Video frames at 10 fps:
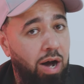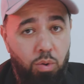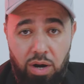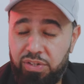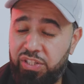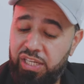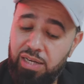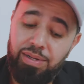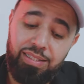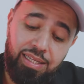However,
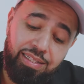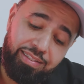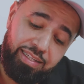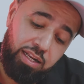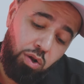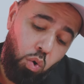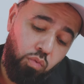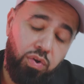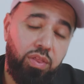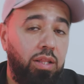Sigma did send
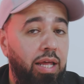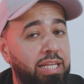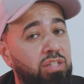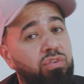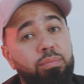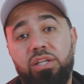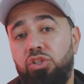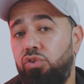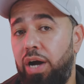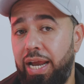over the lens for me to
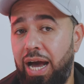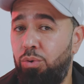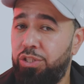try out,